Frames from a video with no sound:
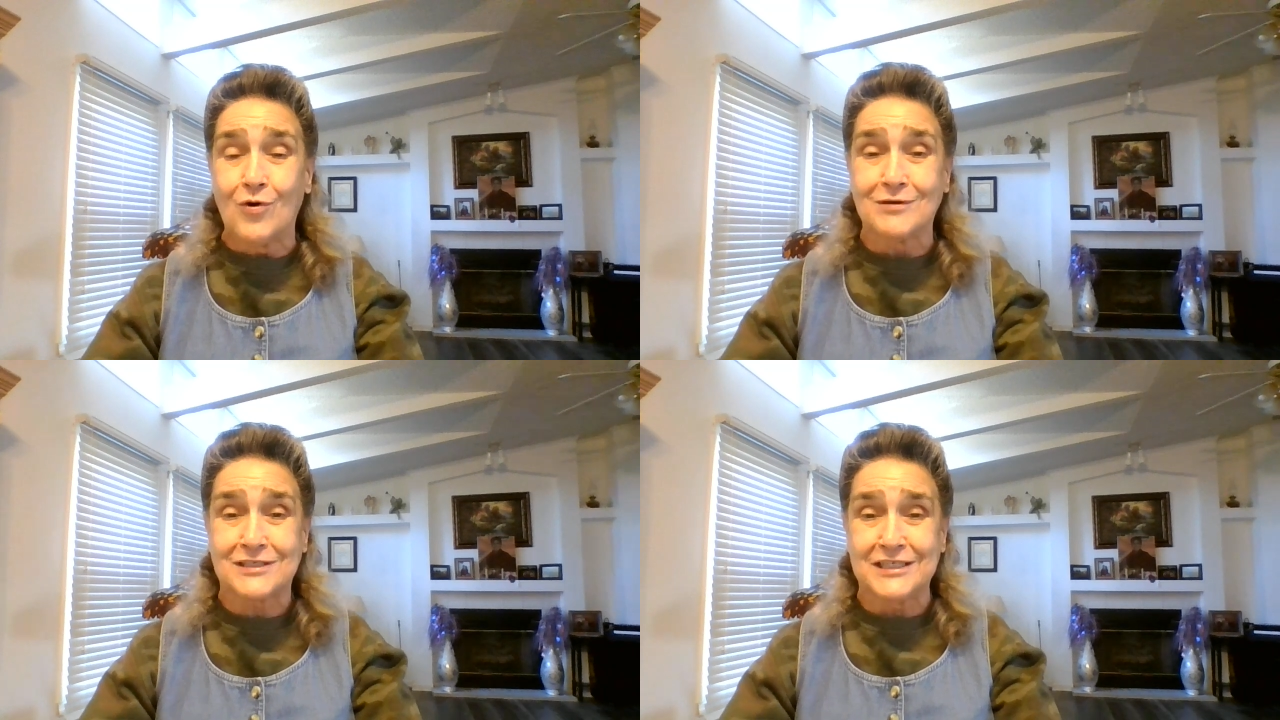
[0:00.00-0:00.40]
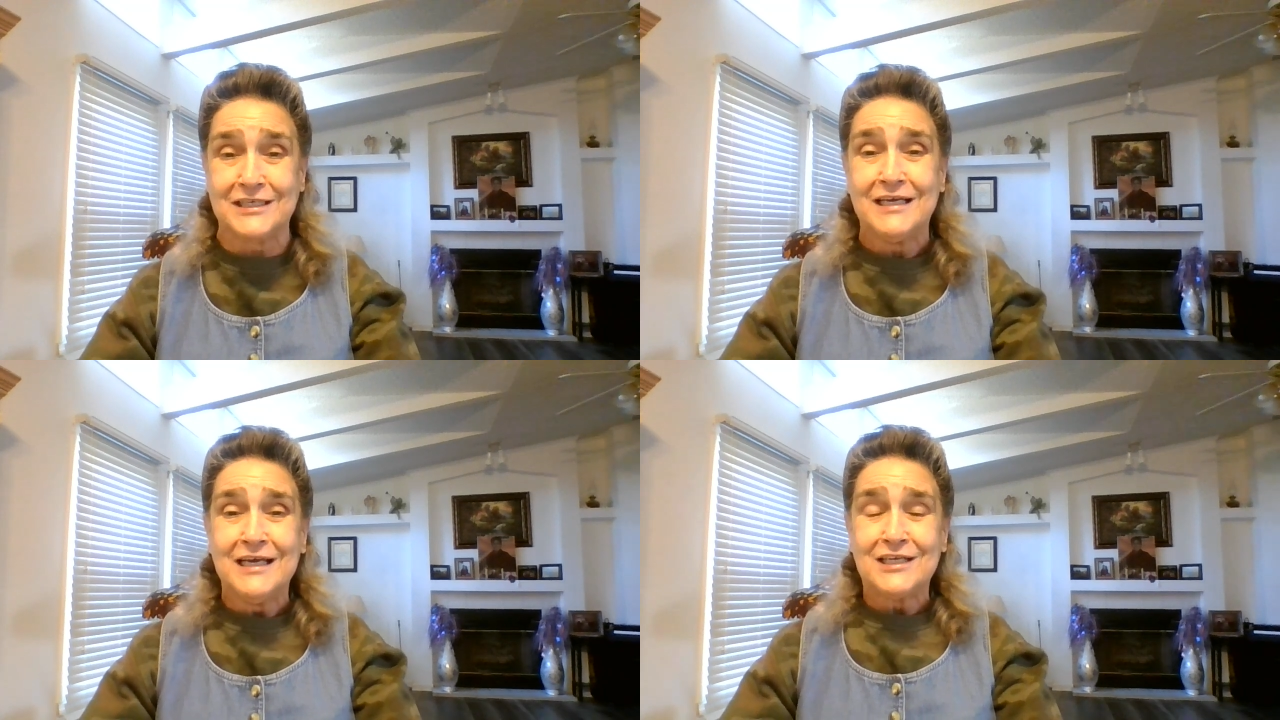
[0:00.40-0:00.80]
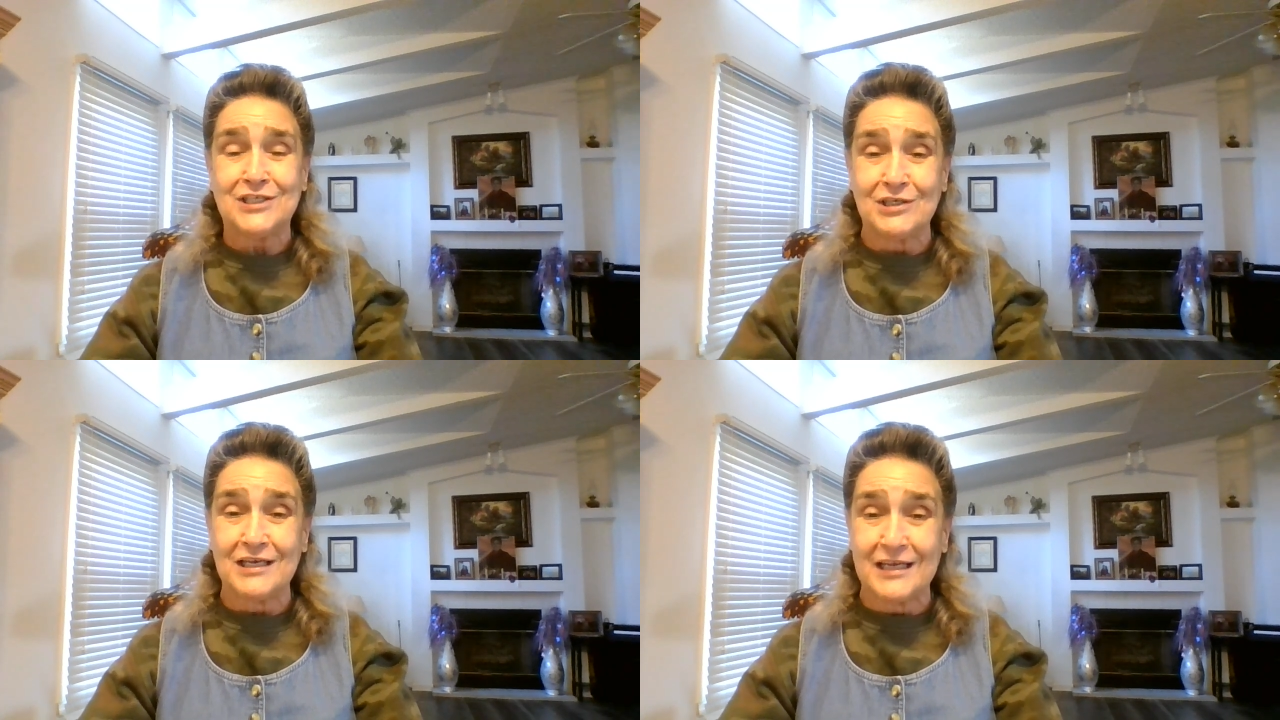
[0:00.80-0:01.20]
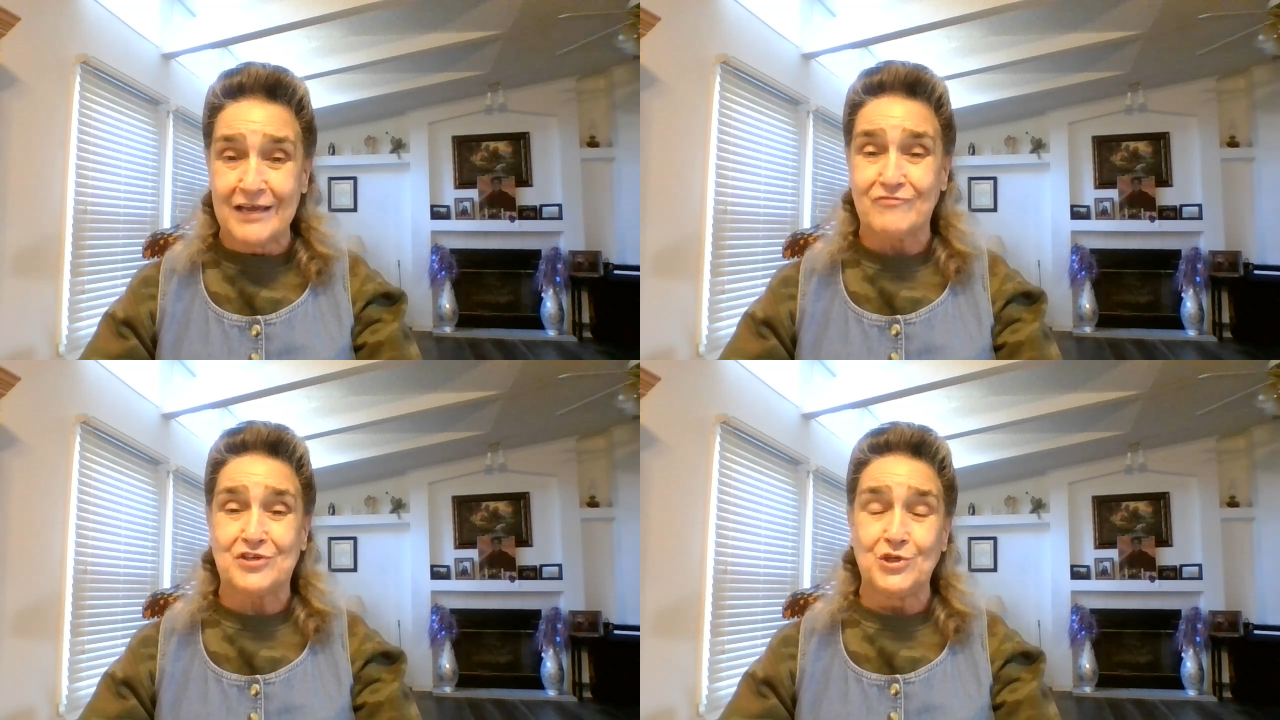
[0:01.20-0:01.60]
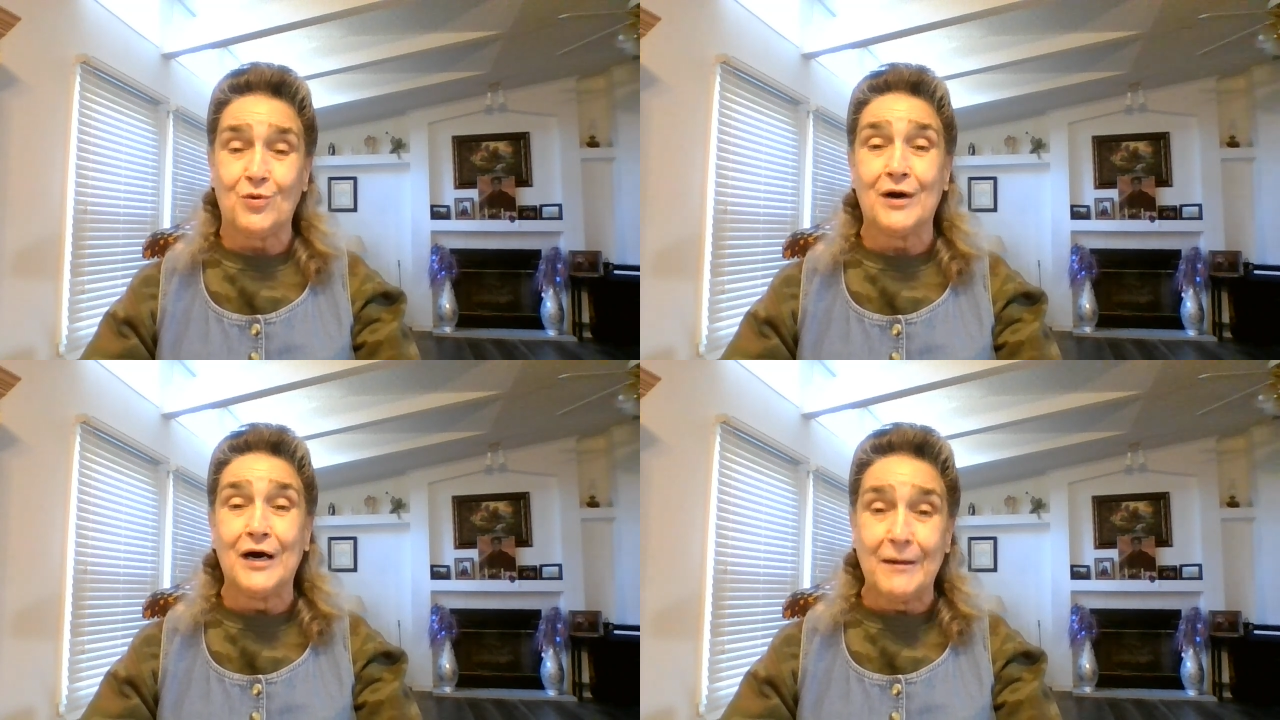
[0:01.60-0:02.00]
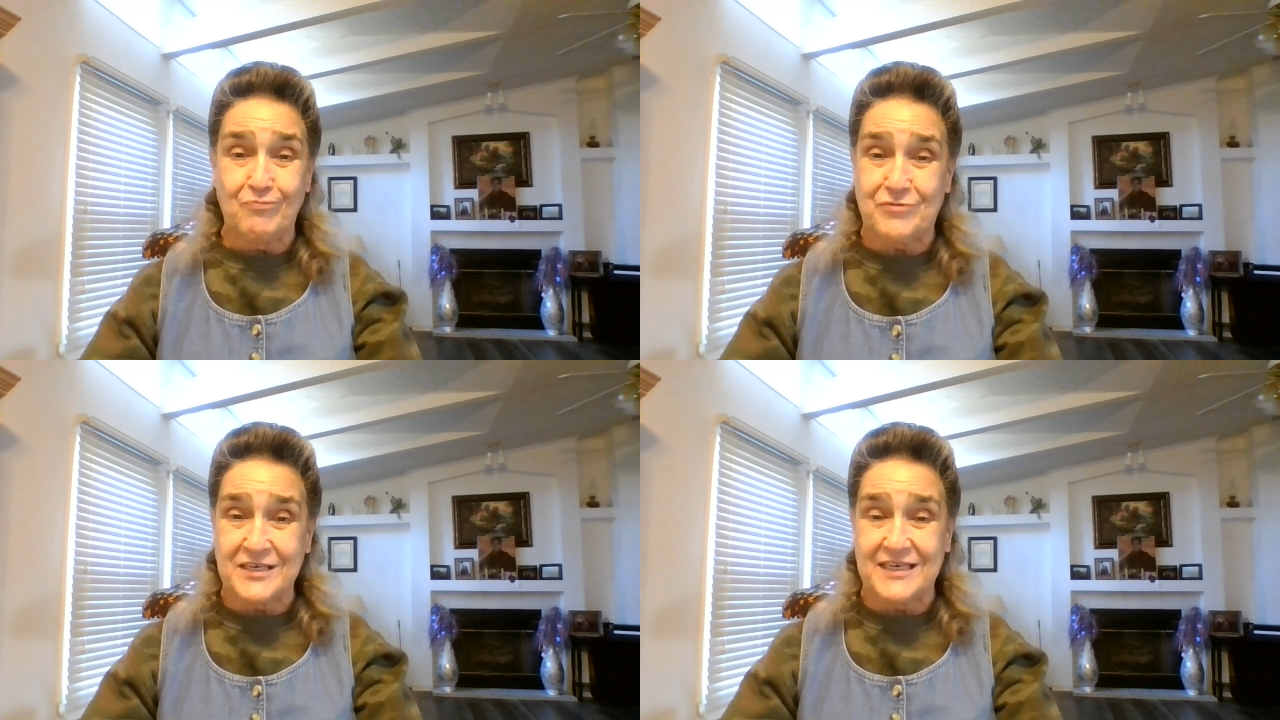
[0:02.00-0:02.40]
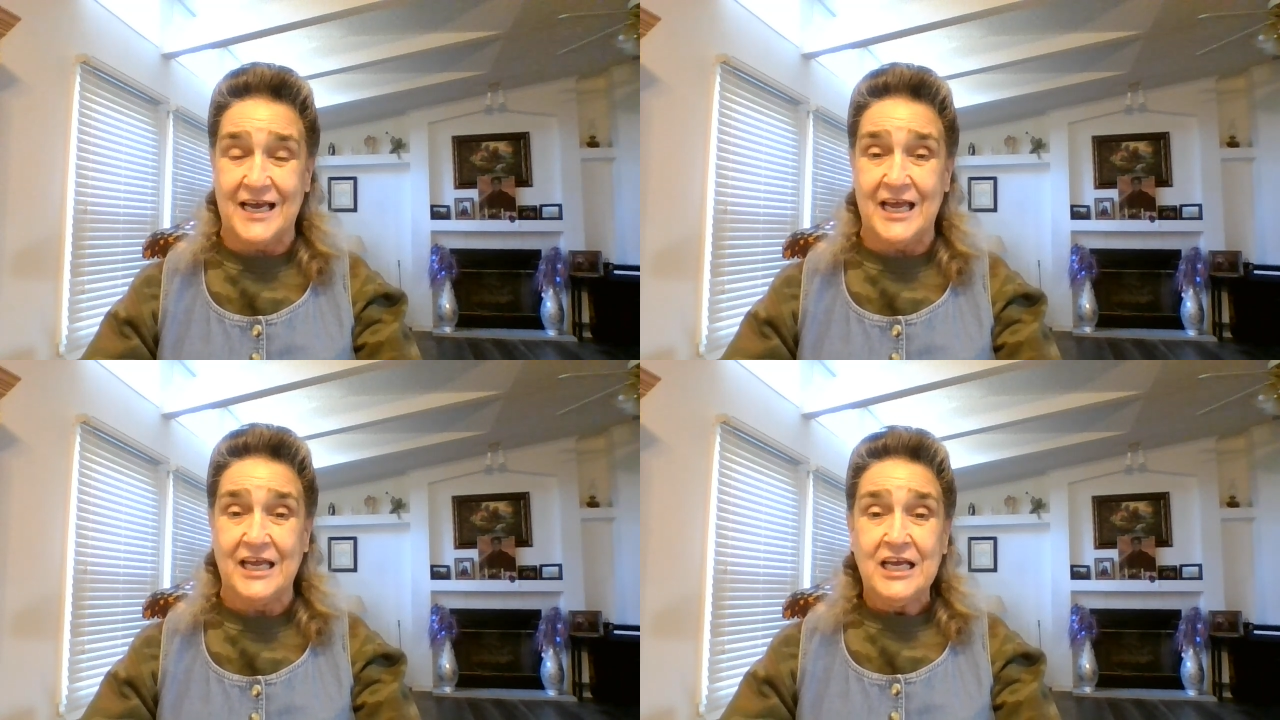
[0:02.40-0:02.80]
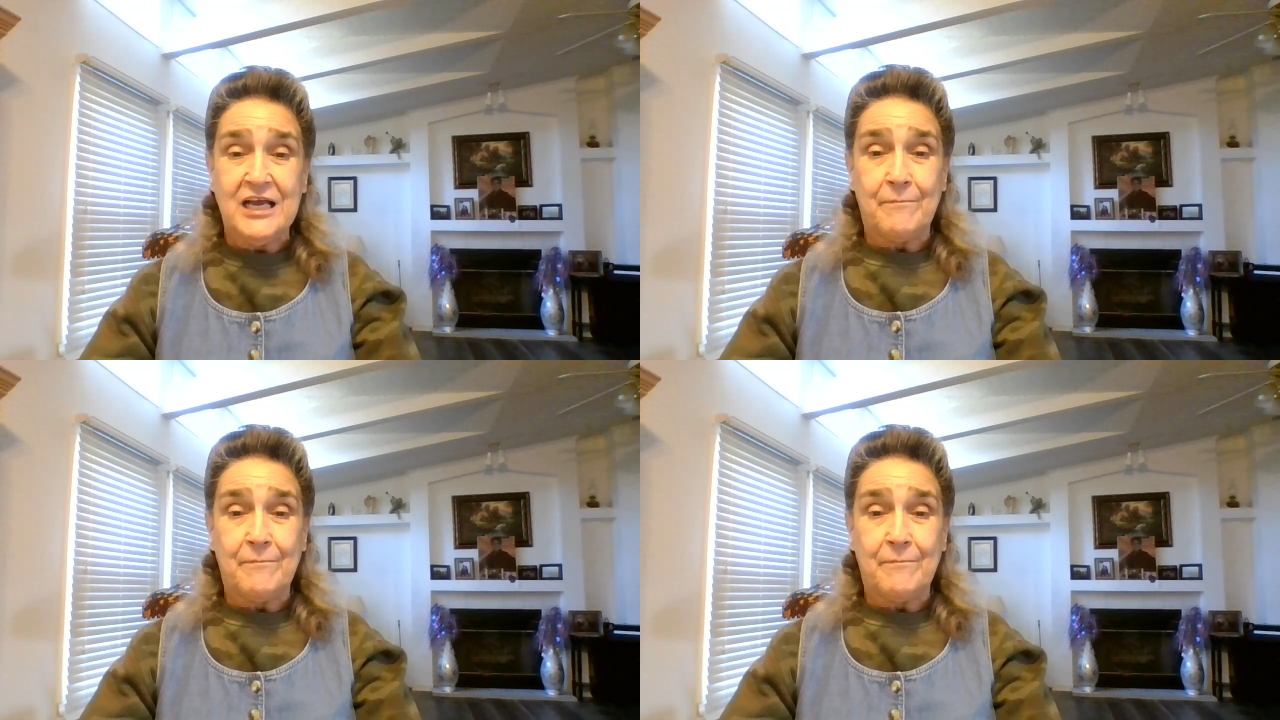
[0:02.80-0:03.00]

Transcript: want to, to lift you up today